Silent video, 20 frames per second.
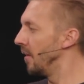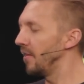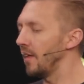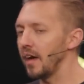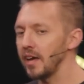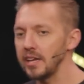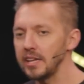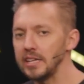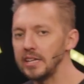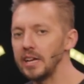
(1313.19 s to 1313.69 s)

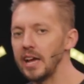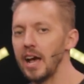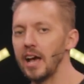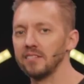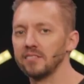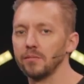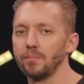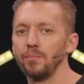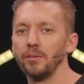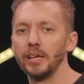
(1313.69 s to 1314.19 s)
that he
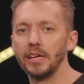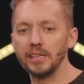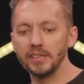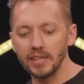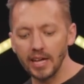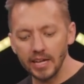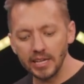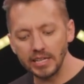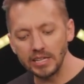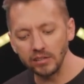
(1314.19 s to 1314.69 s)
has a plan,
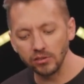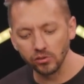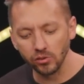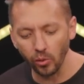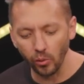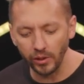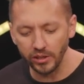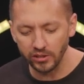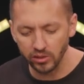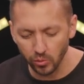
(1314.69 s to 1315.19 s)
that he's
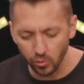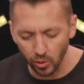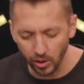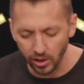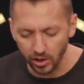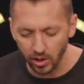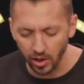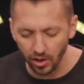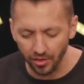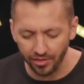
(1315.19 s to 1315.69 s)
going to
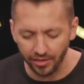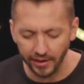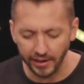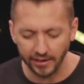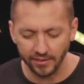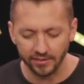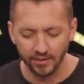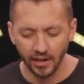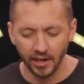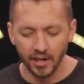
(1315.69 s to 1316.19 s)
work all
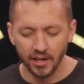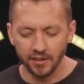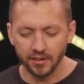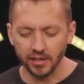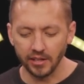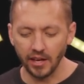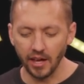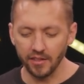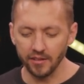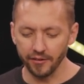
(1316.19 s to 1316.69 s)
things
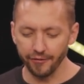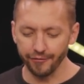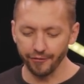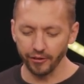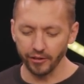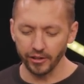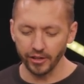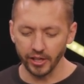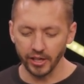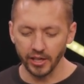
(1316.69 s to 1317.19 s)
together
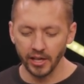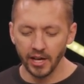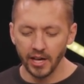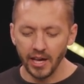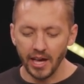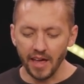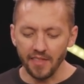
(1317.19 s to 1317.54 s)
for good.